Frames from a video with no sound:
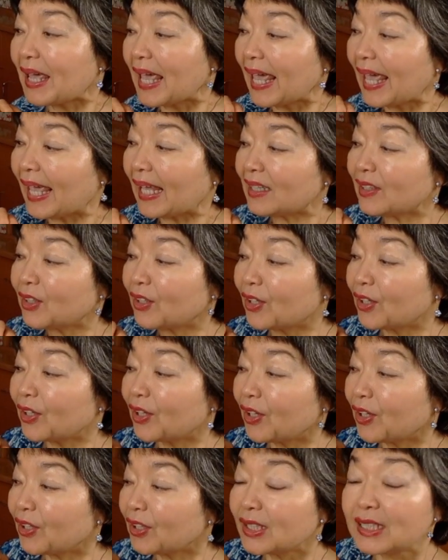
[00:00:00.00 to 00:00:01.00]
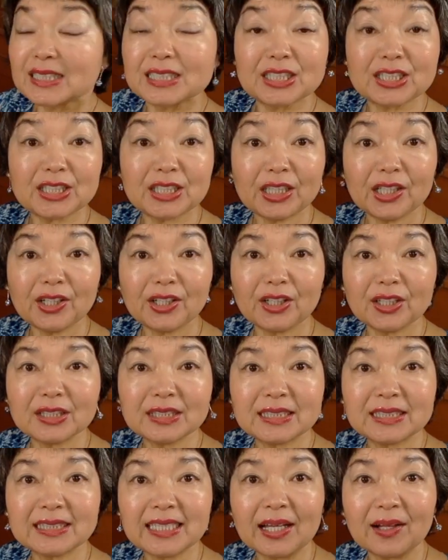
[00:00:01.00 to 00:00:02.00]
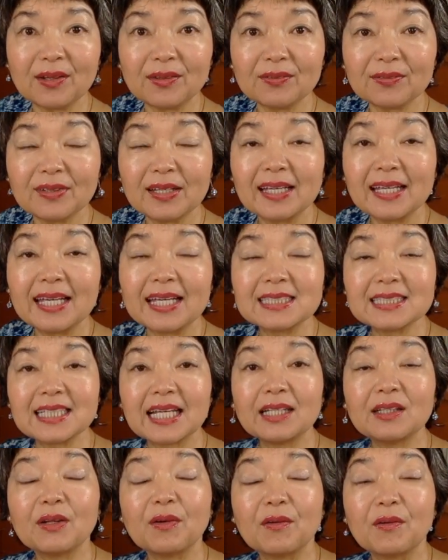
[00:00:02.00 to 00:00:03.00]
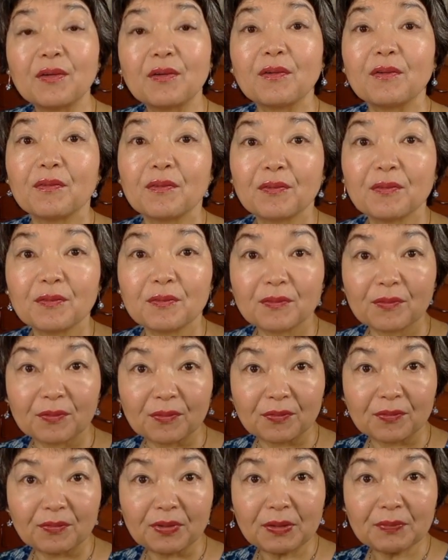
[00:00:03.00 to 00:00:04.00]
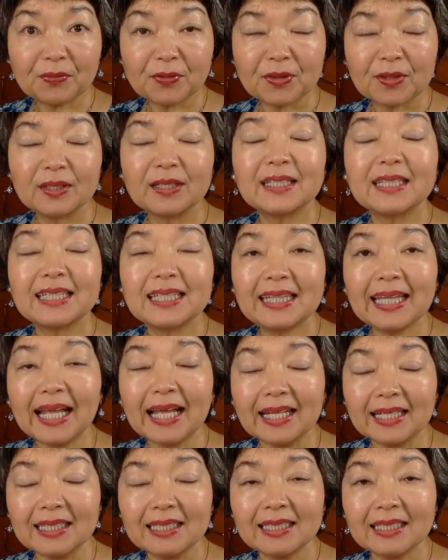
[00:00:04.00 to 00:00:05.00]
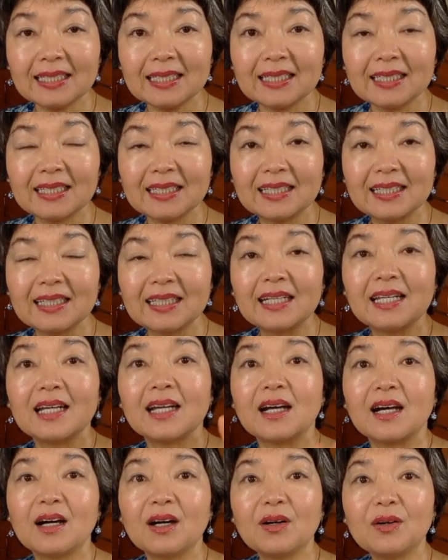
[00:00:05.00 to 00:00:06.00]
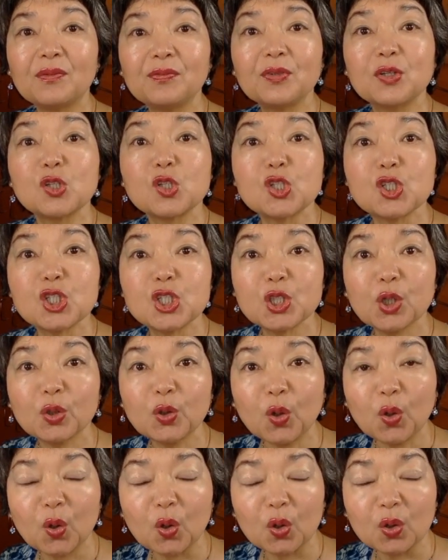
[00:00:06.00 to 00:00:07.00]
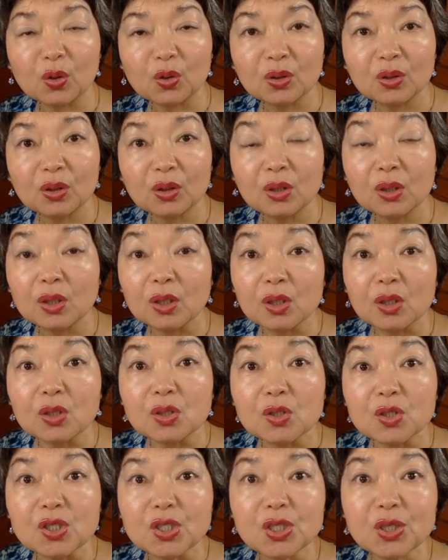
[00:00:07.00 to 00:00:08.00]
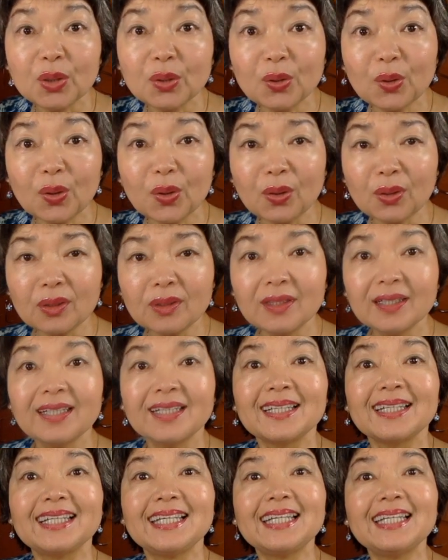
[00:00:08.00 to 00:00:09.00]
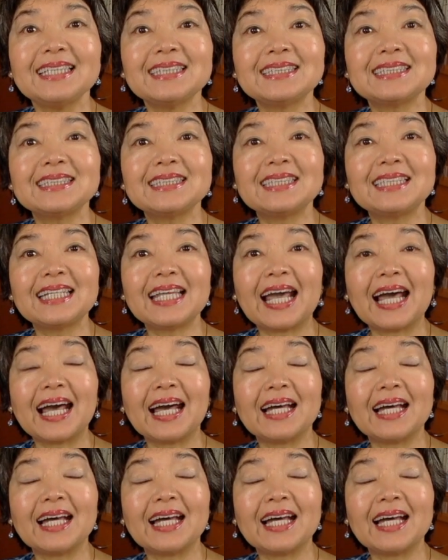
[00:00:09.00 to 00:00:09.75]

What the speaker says: And she herself has got 5th dan of Shodo. Shodo is the